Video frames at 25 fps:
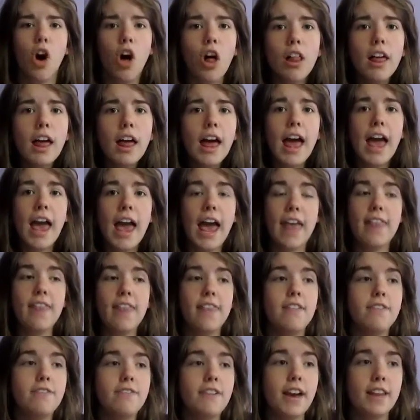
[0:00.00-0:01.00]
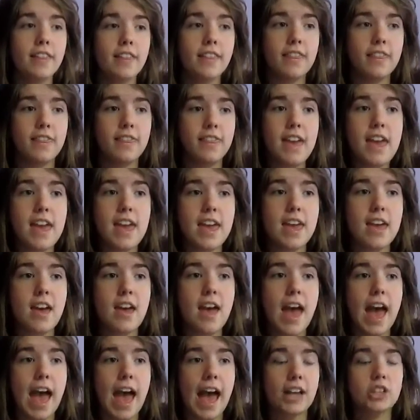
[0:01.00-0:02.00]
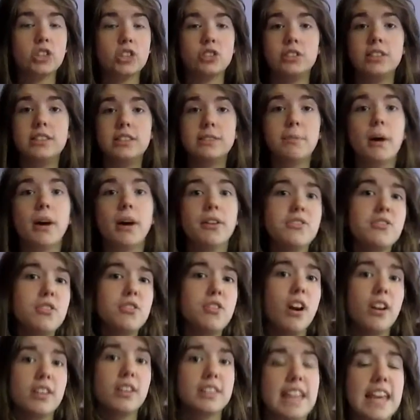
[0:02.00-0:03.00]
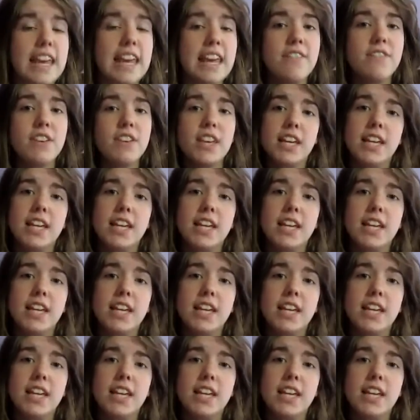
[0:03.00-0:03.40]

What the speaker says: And then the fact that they actually sponsored Octavian